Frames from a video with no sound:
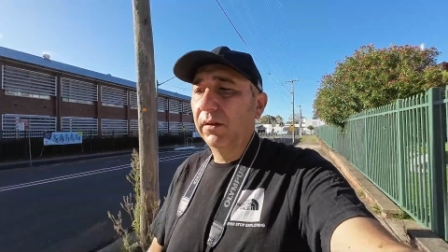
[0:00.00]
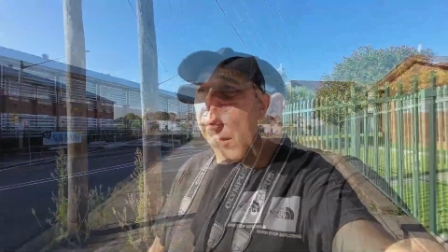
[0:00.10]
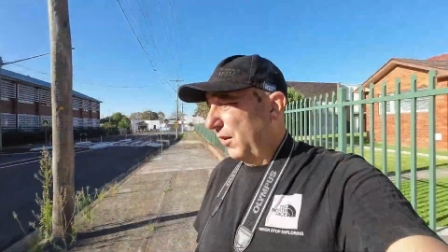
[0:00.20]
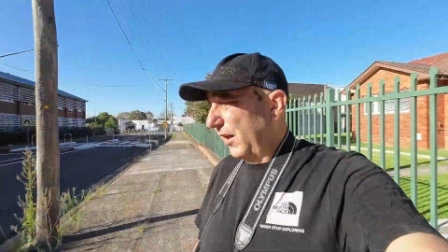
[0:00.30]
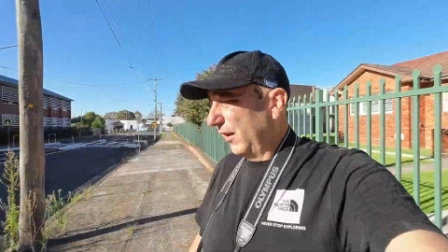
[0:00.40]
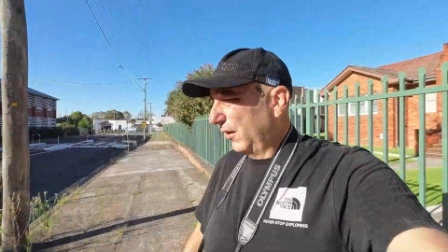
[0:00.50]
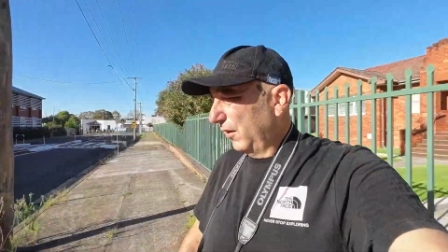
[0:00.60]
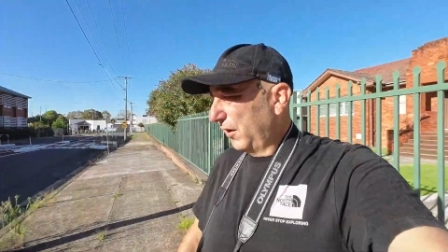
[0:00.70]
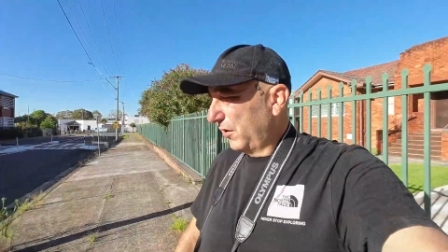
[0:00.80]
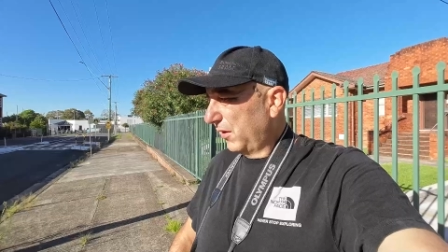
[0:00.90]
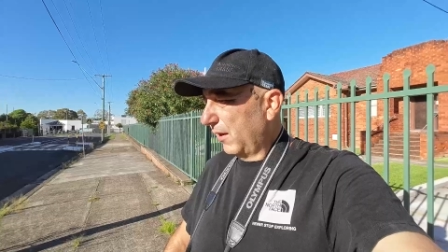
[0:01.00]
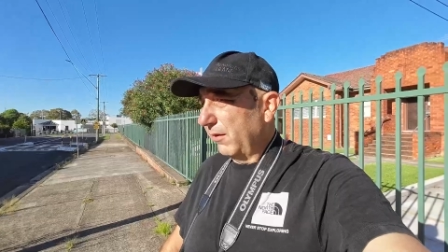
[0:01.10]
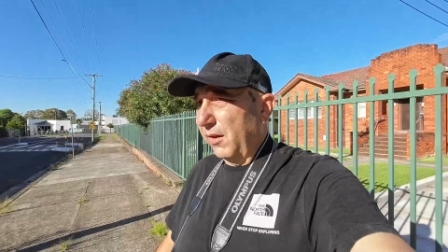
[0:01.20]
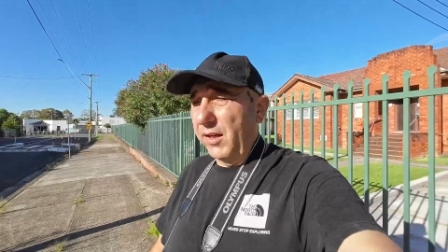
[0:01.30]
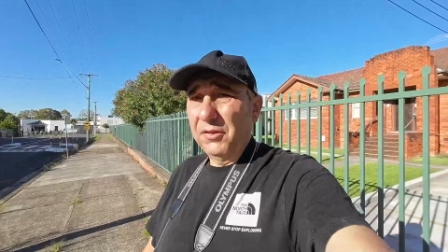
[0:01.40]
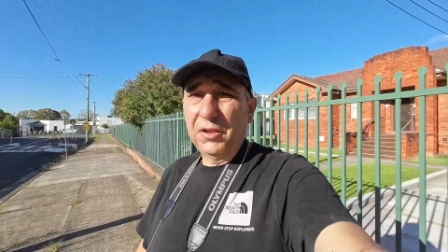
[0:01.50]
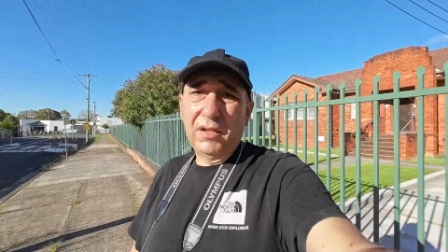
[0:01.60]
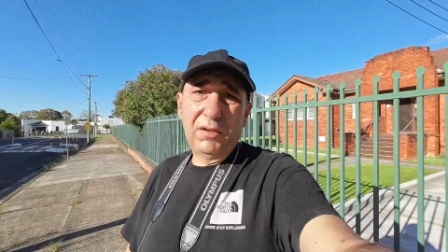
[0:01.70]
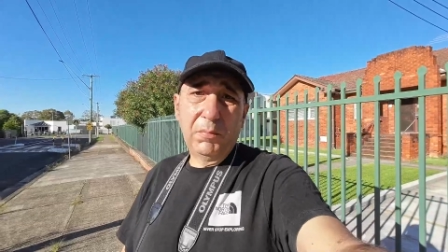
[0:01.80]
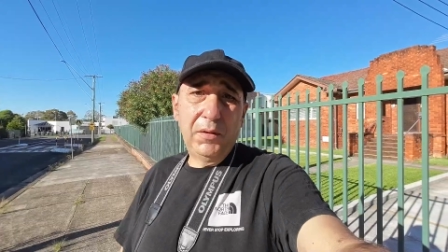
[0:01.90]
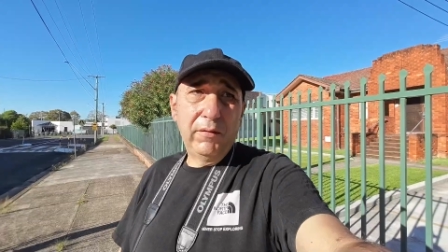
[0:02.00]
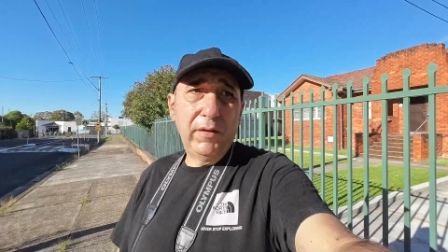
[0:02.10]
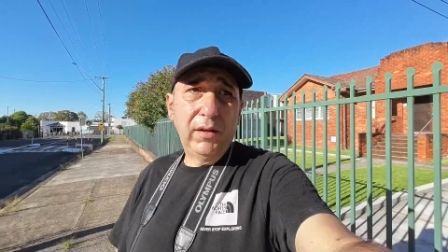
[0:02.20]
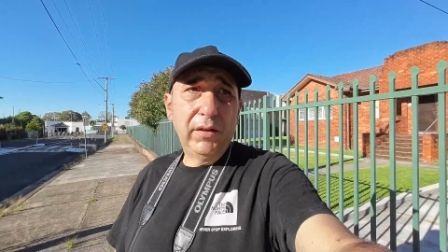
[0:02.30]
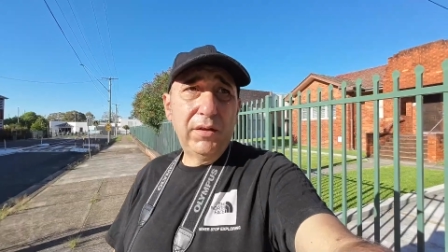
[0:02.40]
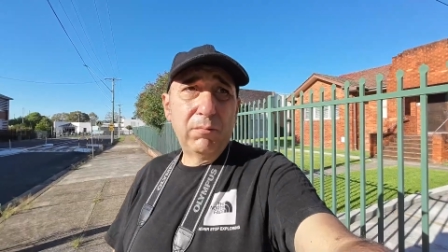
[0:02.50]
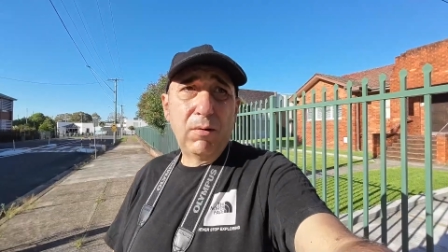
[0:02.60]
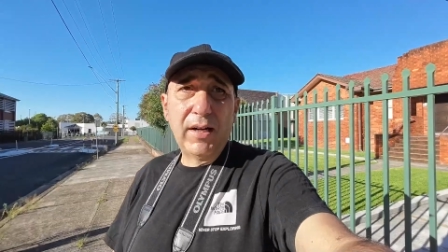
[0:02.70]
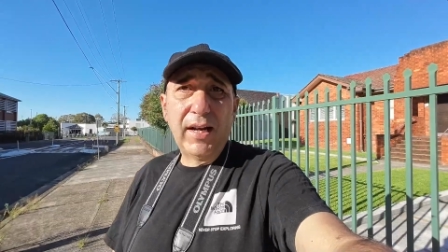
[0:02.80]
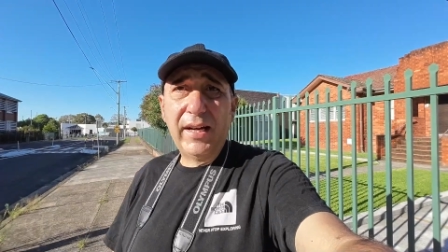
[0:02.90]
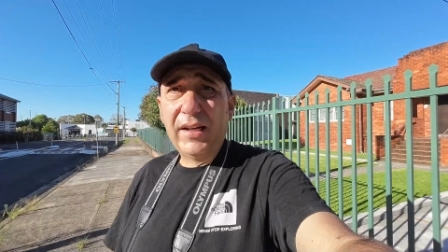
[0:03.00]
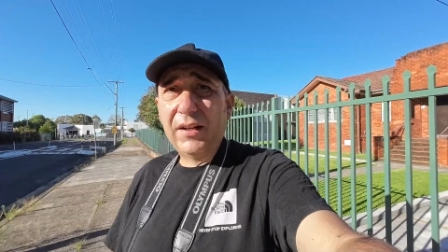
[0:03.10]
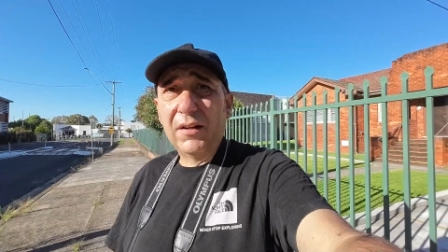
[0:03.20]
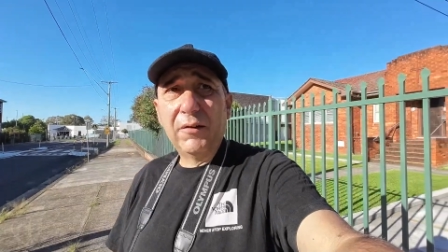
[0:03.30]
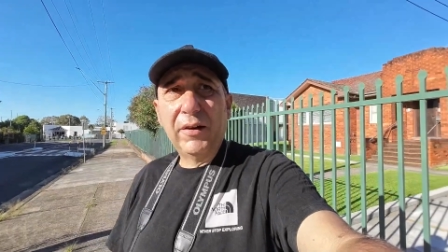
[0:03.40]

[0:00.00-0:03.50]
you've got to at least have a high shutter speed of at least 180, I